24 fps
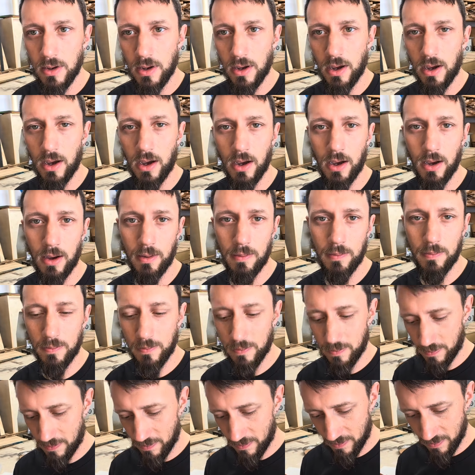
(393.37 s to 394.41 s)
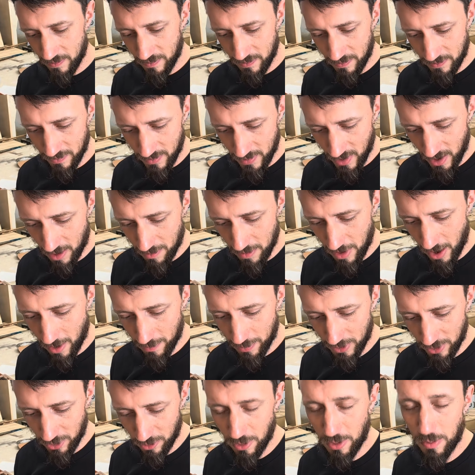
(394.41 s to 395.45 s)
I'm
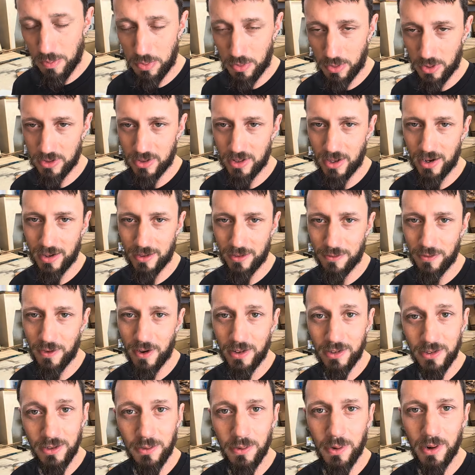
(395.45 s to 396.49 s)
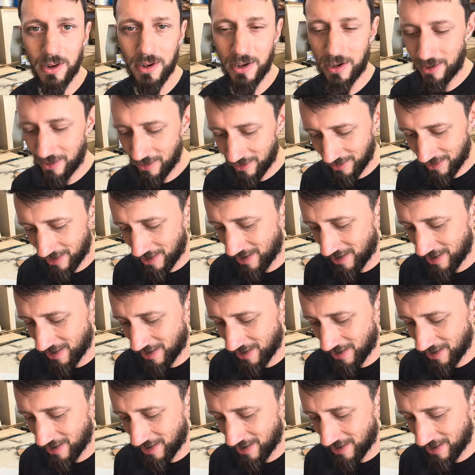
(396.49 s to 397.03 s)
happy to report that it's finally working.